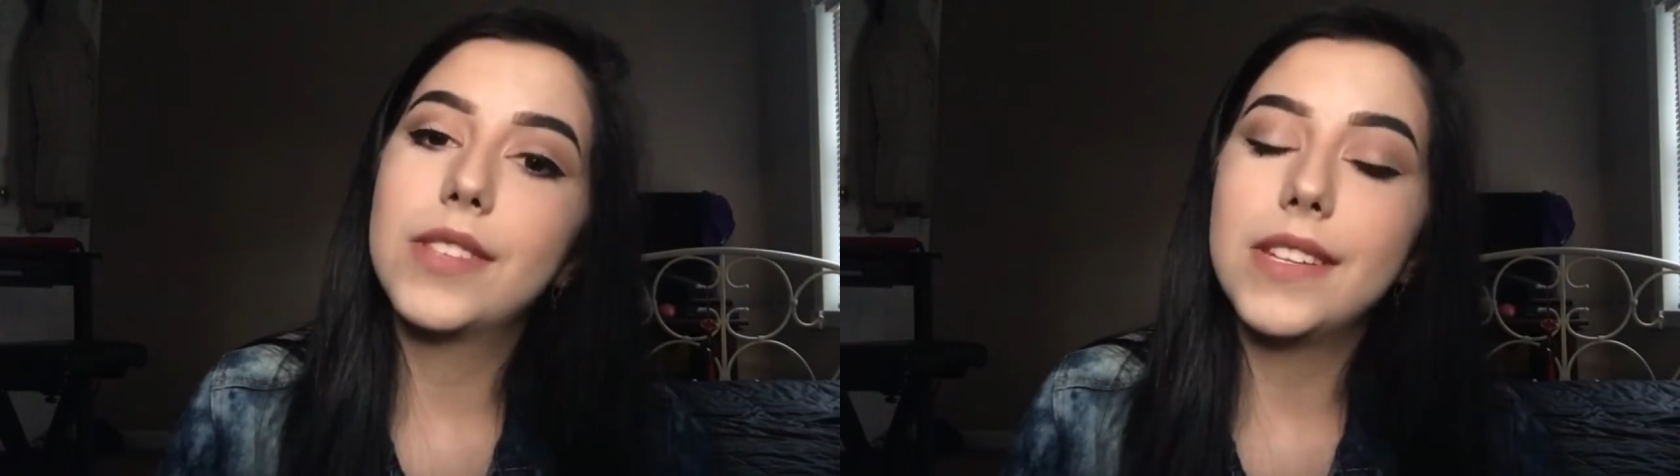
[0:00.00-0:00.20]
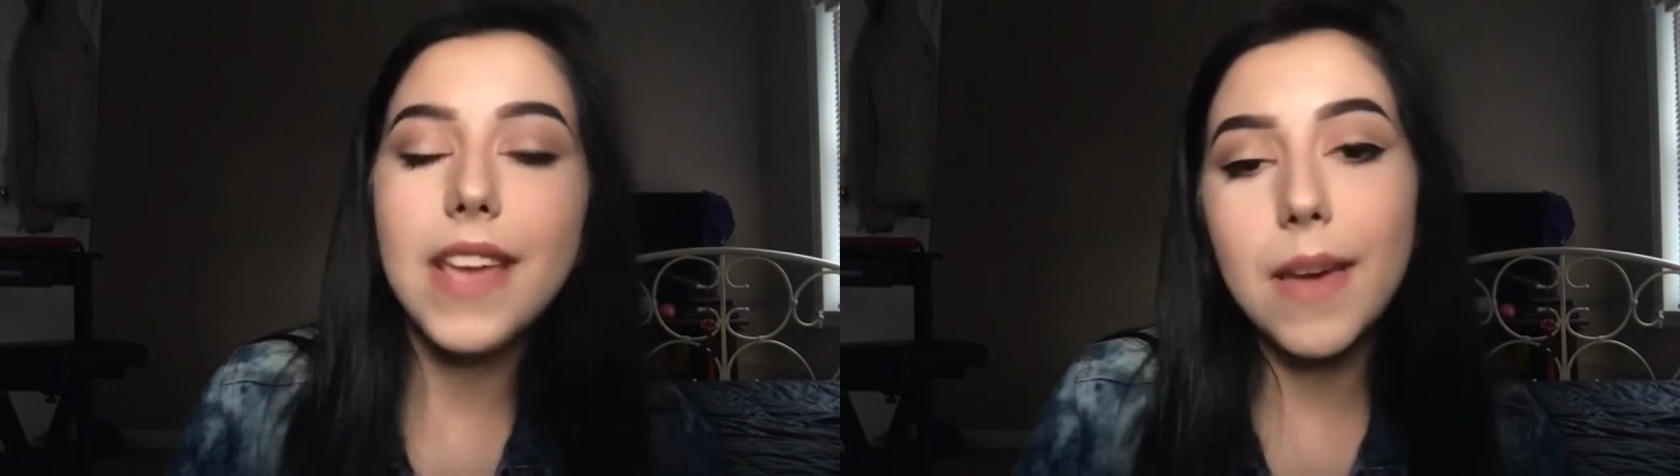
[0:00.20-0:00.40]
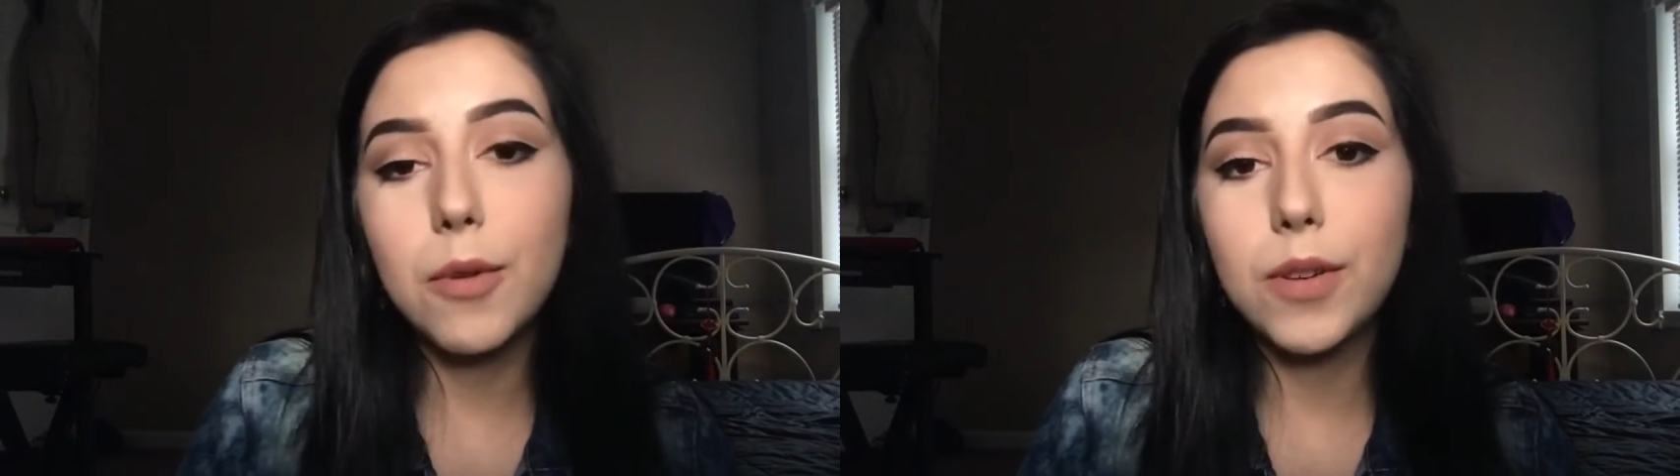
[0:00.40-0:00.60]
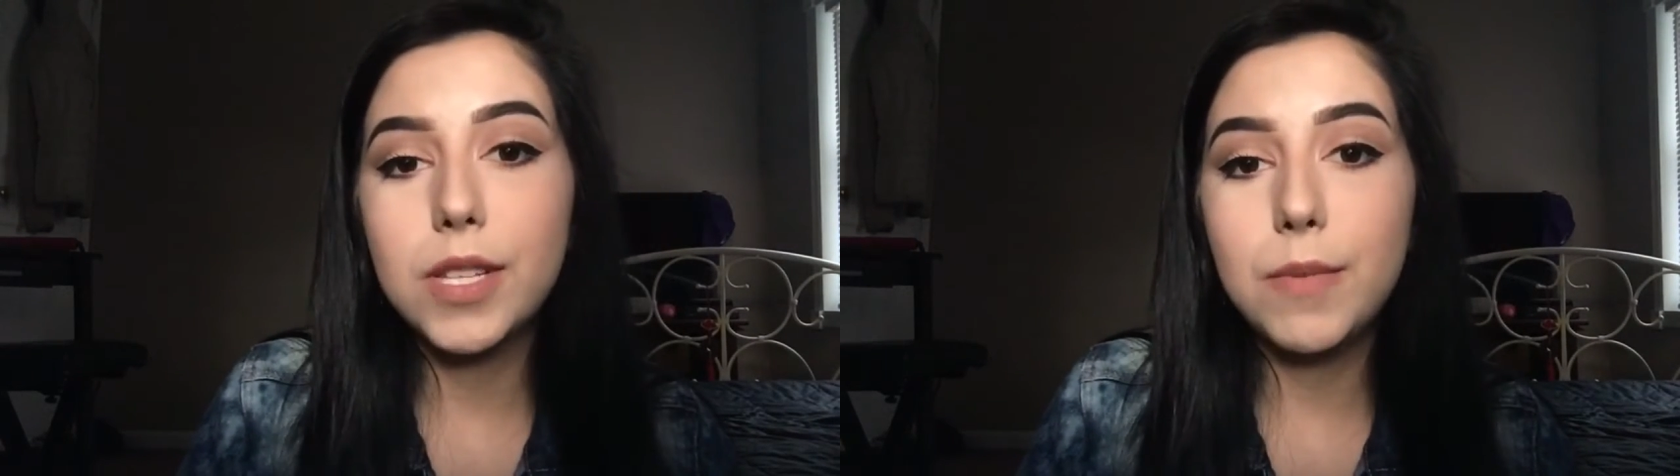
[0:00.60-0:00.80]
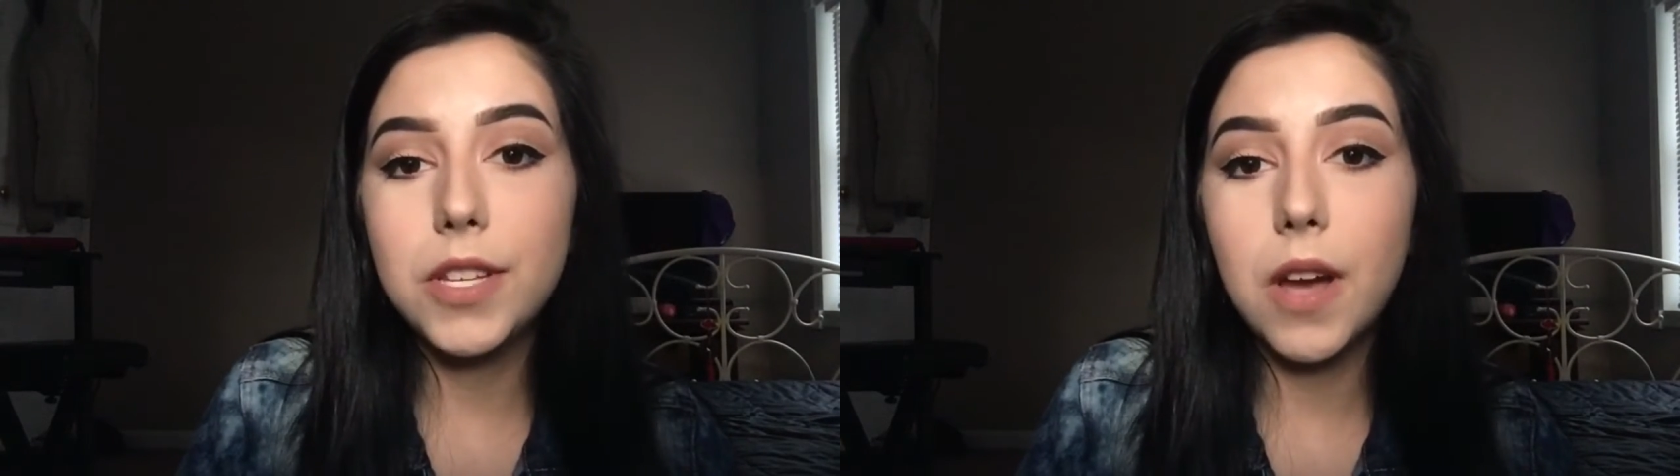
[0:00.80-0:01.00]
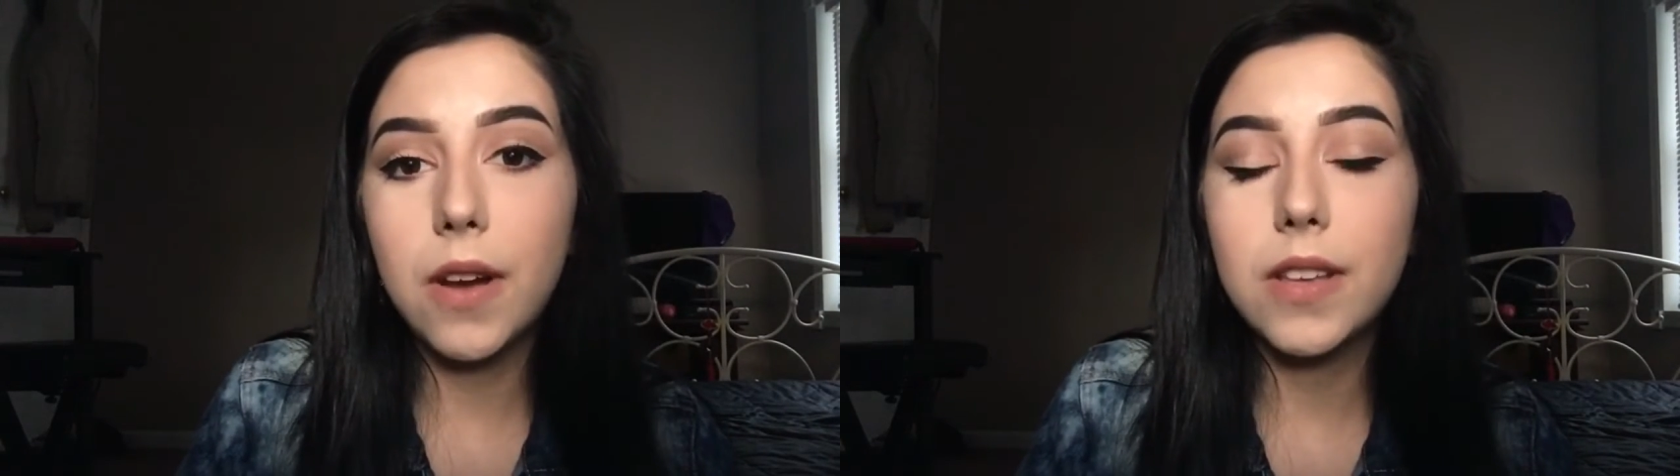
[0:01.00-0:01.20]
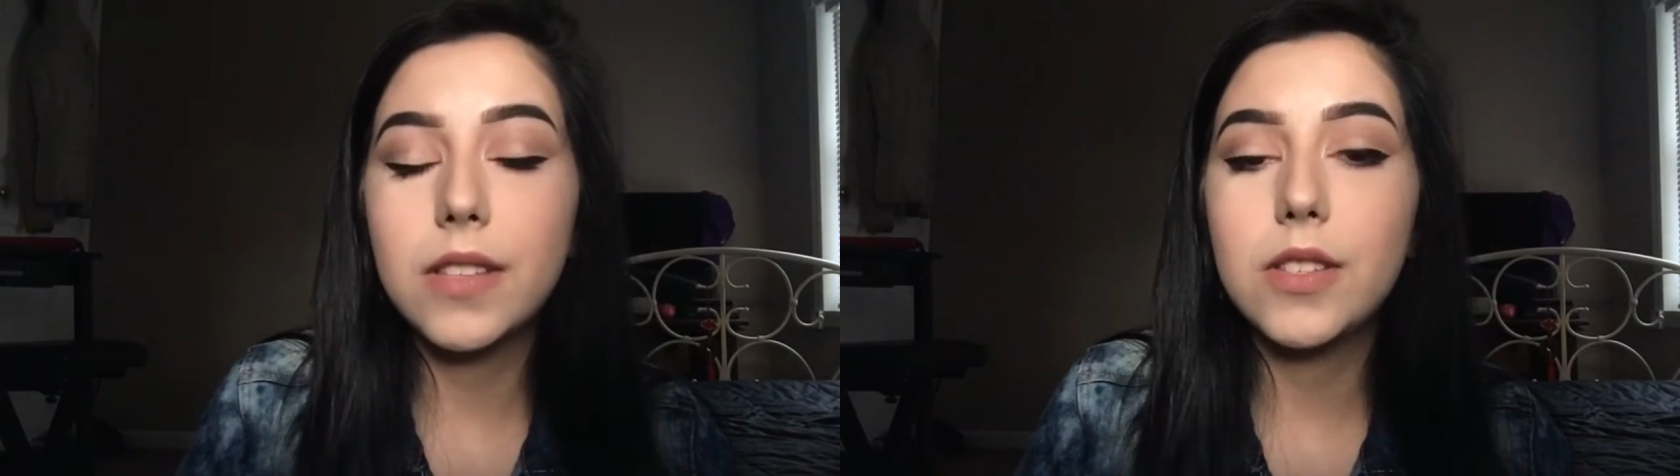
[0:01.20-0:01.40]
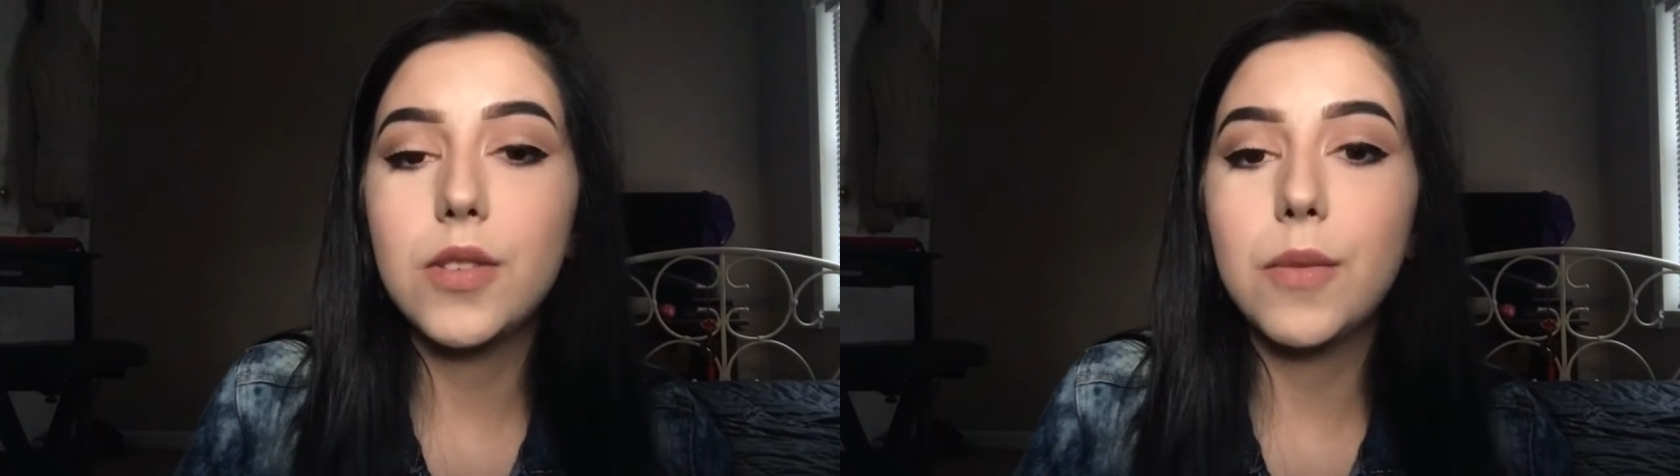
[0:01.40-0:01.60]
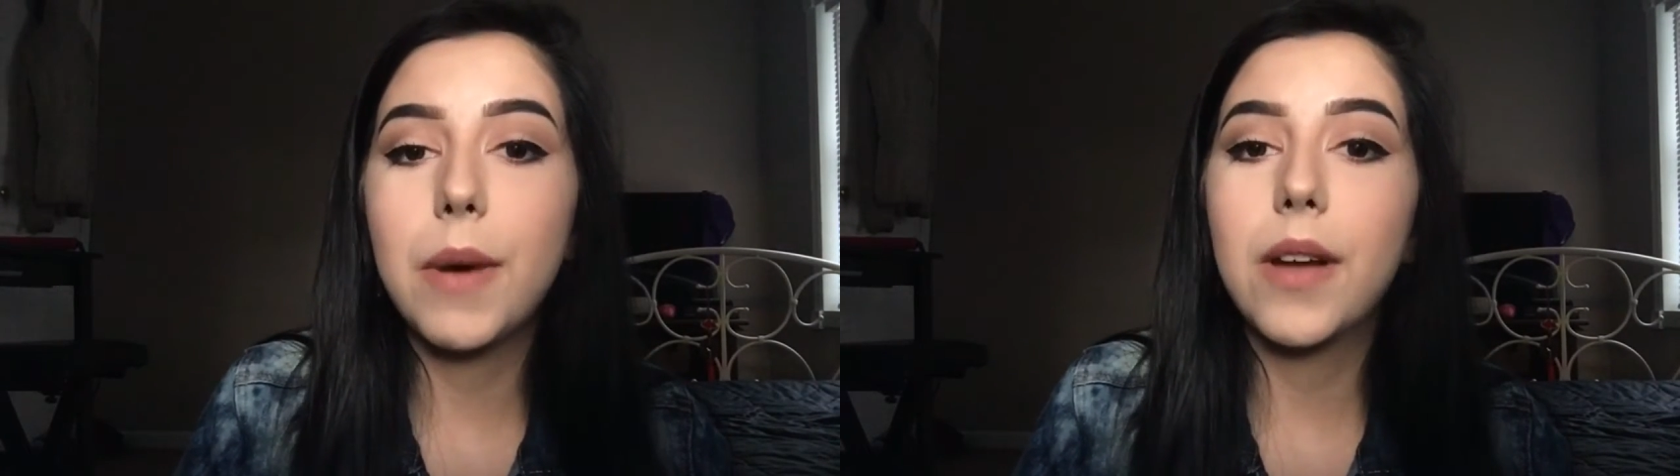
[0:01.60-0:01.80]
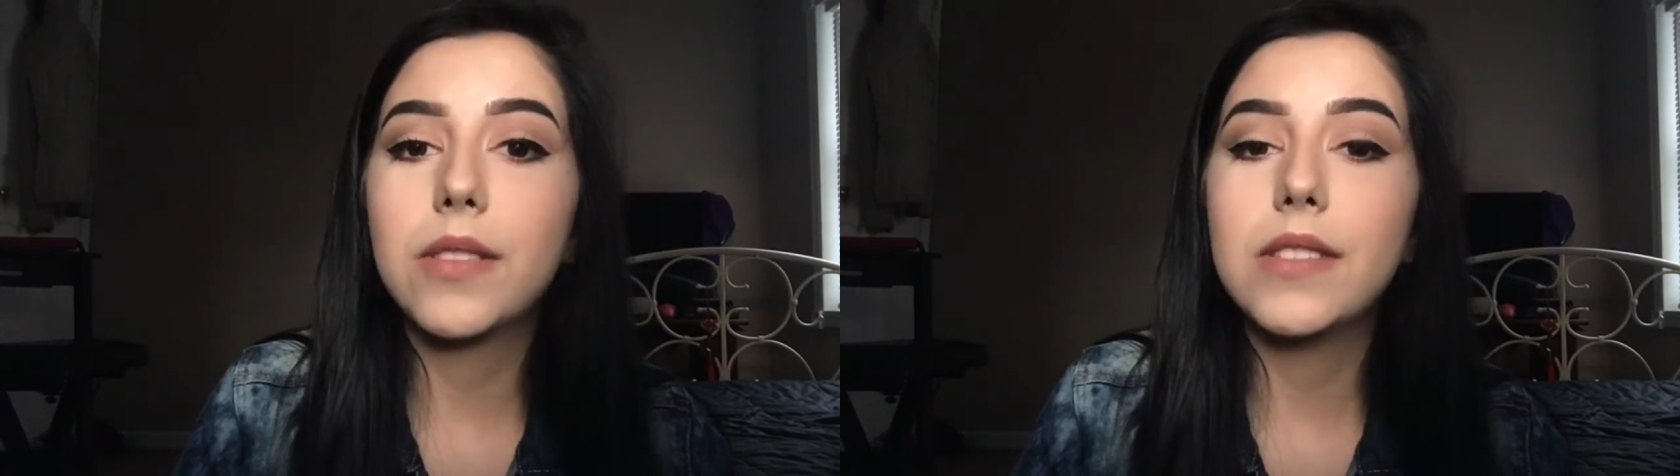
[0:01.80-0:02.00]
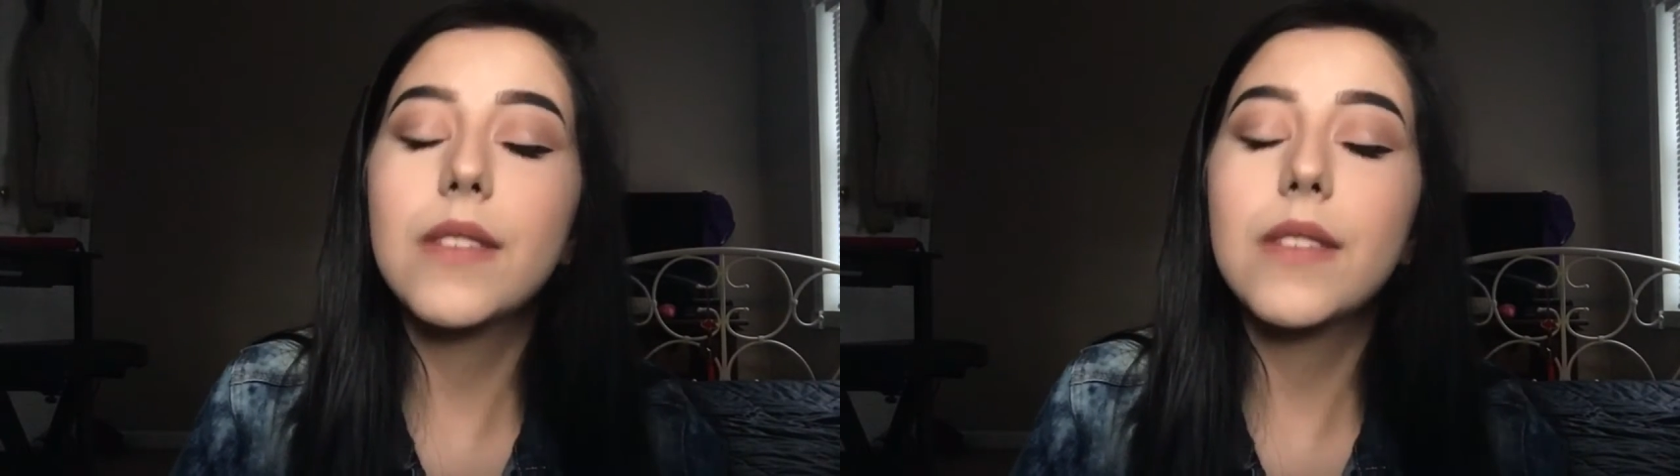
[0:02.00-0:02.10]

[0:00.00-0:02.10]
and today I'm going to be talking to you about the